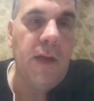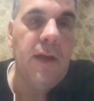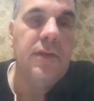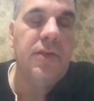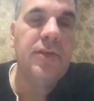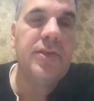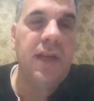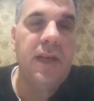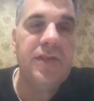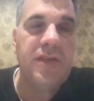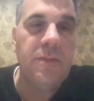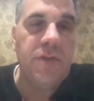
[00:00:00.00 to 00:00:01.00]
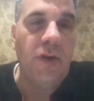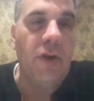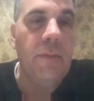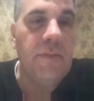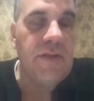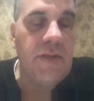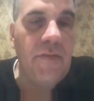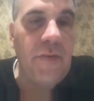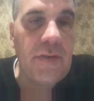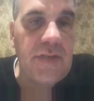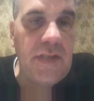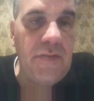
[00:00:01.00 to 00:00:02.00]
So let's get some terms. The
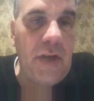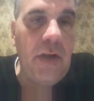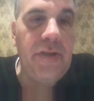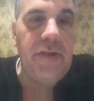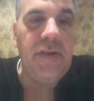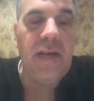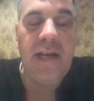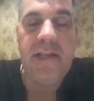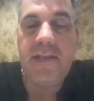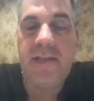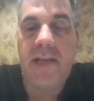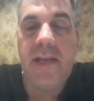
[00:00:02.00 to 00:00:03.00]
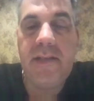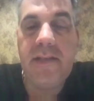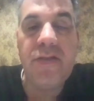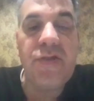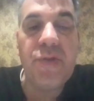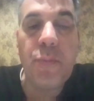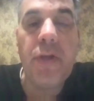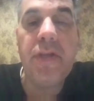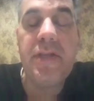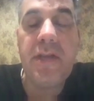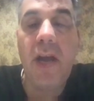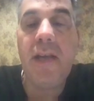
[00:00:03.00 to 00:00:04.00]
first of all, in the United States. This is
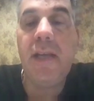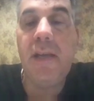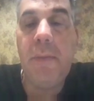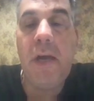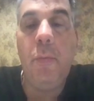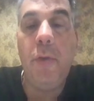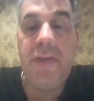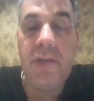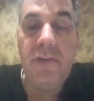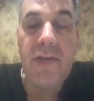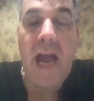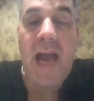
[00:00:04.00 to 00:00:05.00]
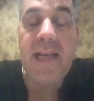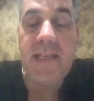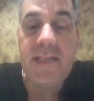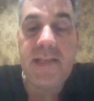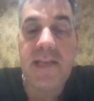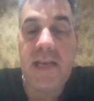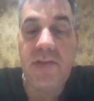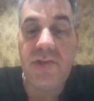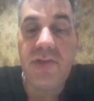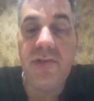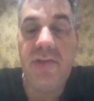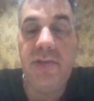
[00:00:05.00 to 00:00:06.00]
really talking about what the United States
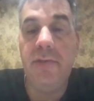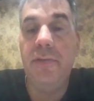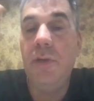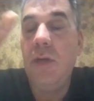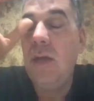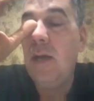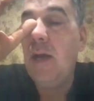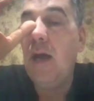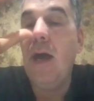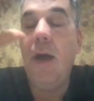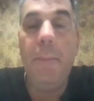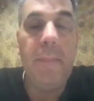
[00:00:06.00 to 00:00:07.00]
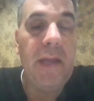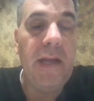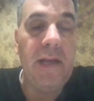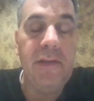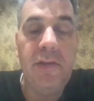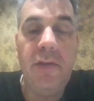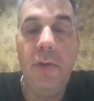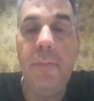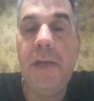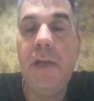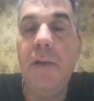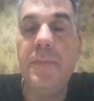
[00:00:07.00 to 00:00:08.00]
should do. It
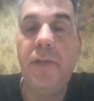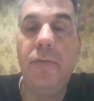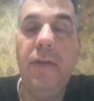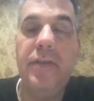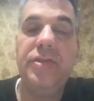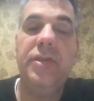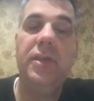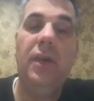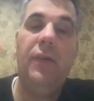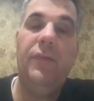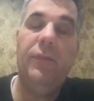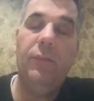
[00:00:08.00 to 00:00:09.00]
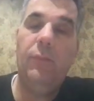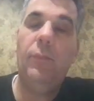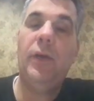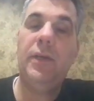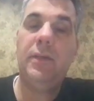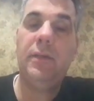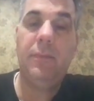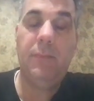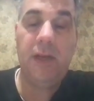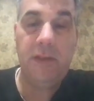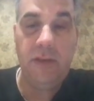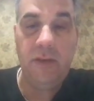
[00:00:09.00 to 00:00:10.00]
becomes a question of what
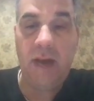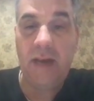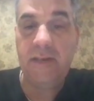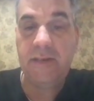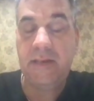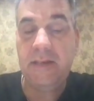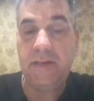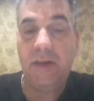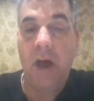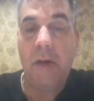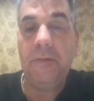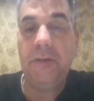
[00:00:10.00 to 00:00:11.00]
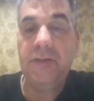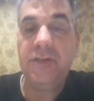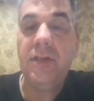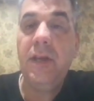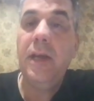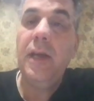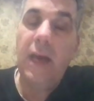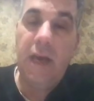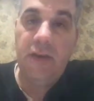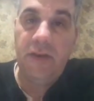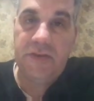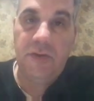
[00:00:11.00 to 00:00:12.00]
can the United States accomplish
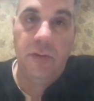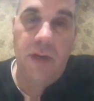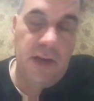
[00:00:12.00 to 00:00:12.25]
and also kind